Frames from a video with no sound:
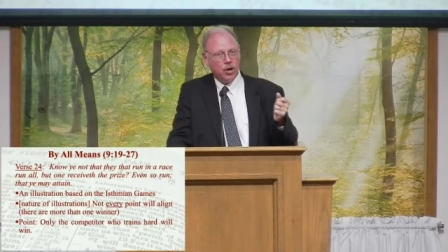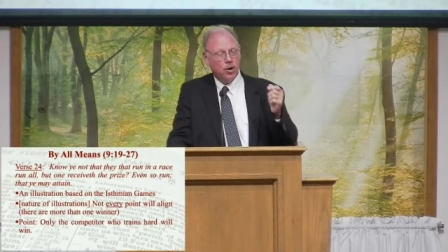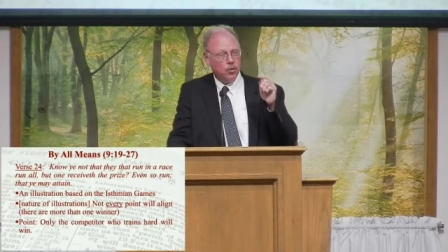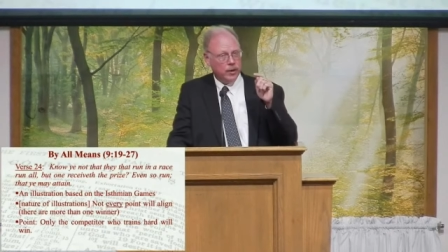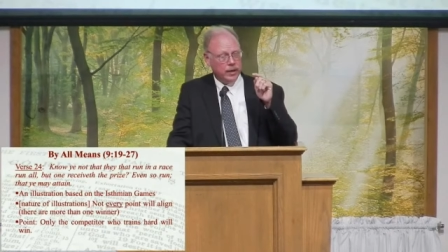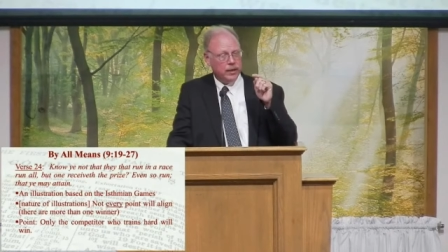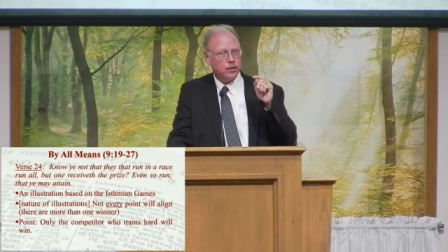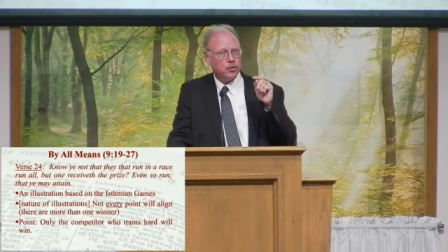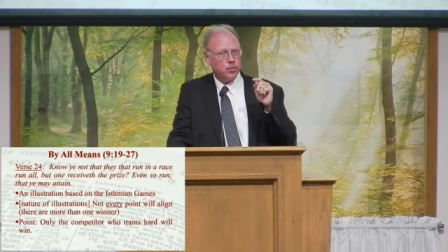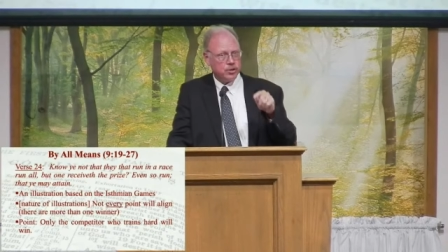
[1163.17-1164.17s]
Only
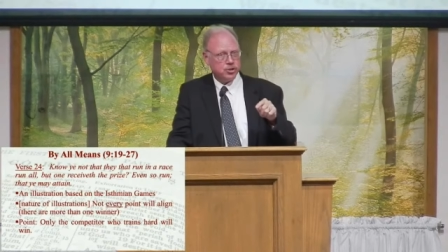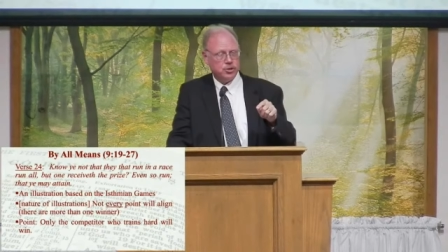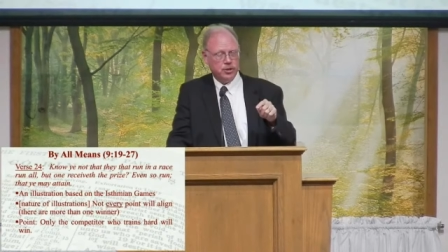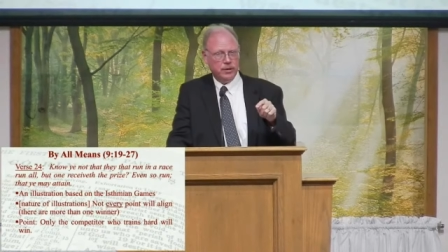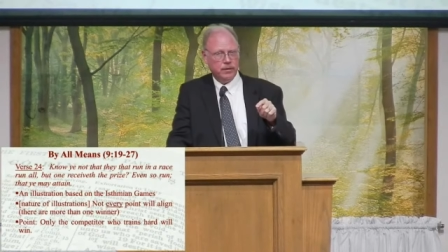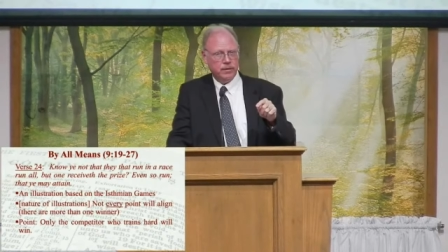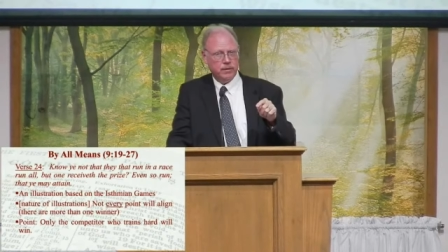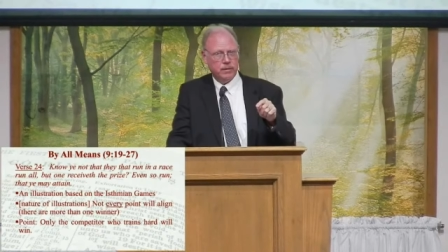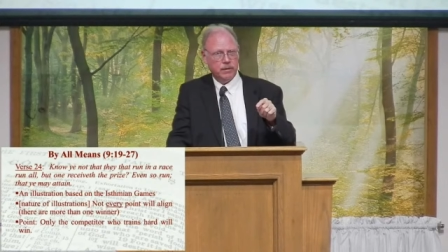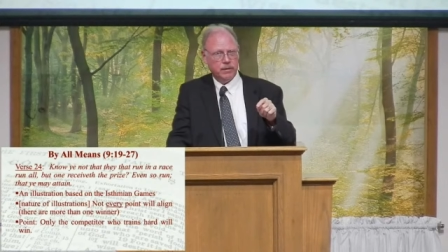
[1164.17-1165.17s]
the Christian
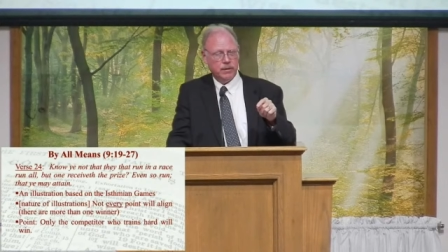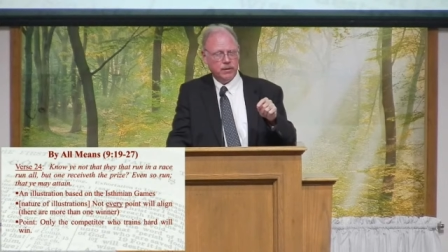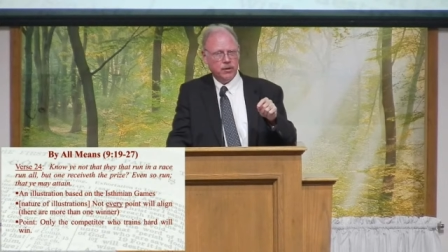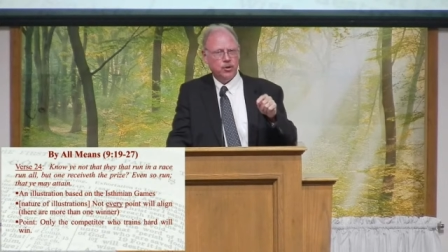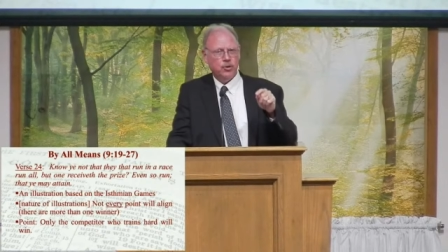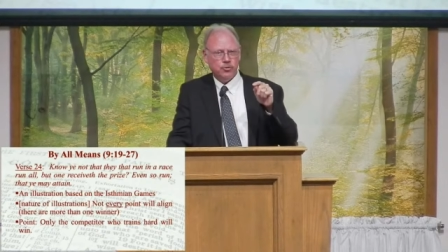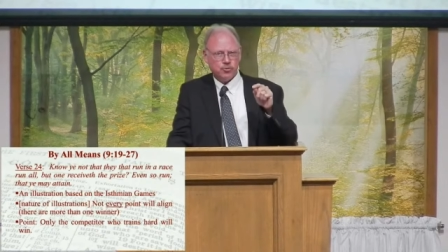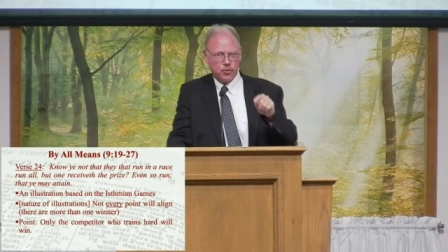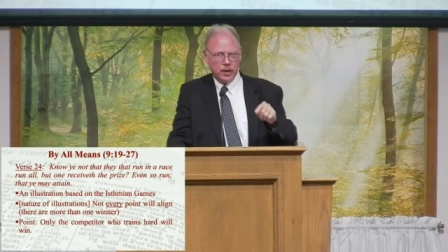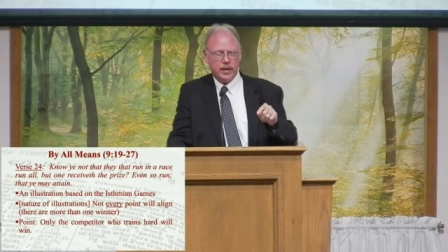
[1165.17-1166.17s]
who
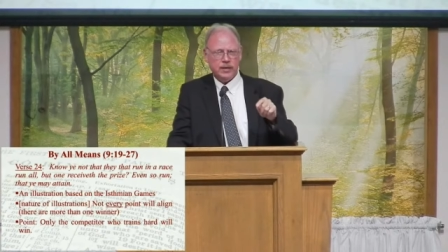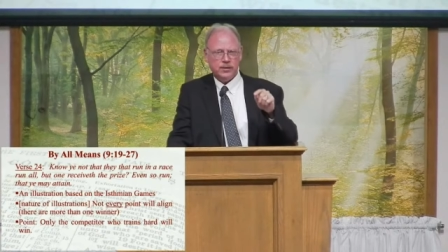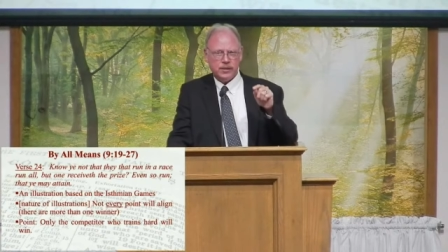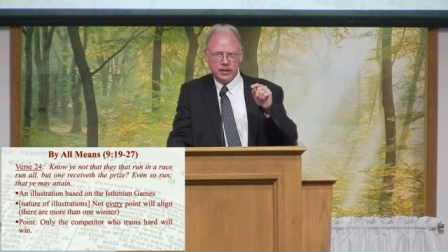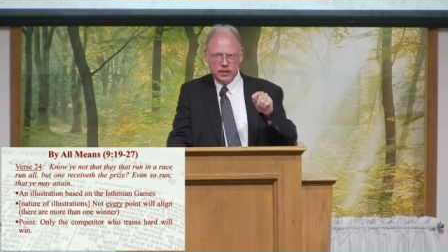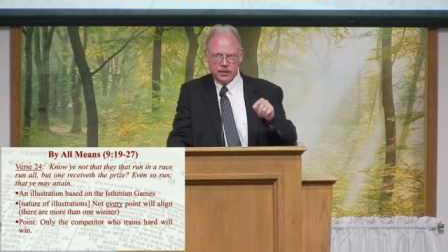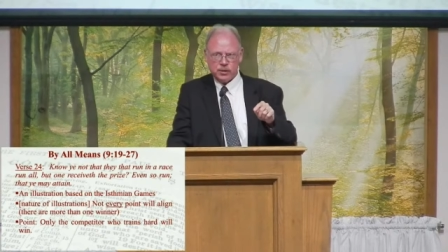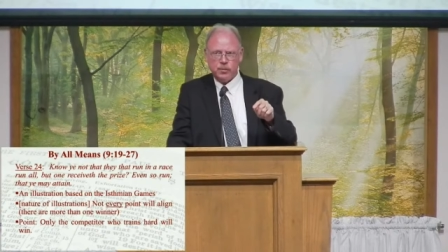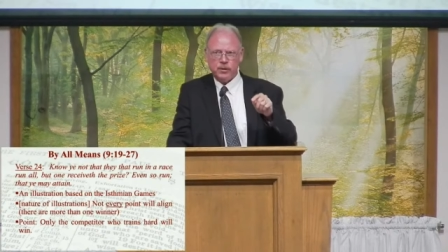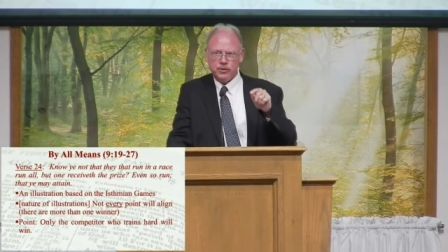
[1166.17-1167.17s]
trains and
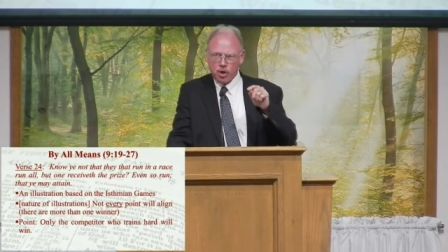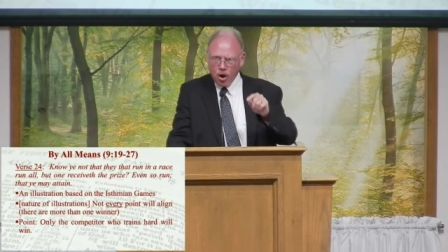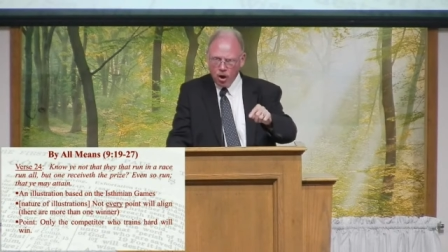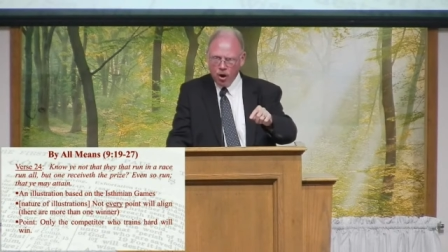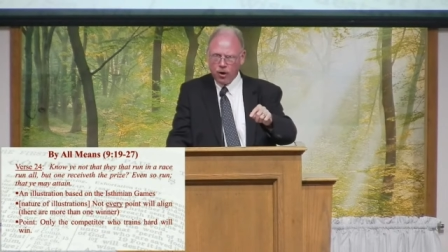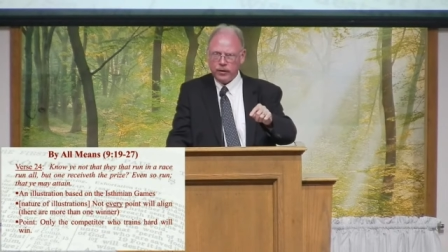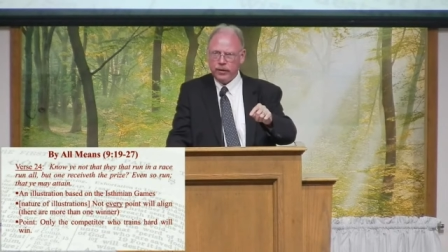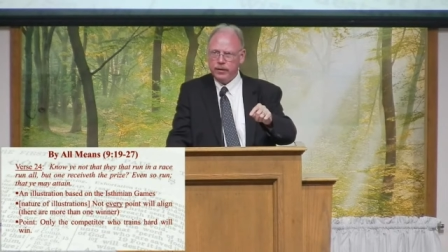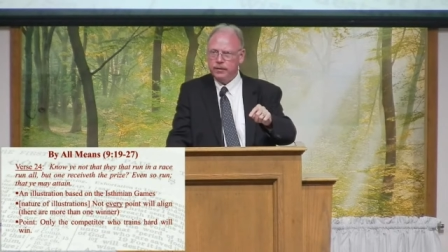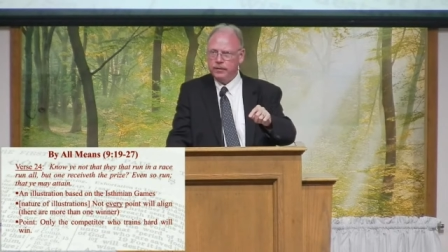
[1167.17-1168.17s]
disciplines hard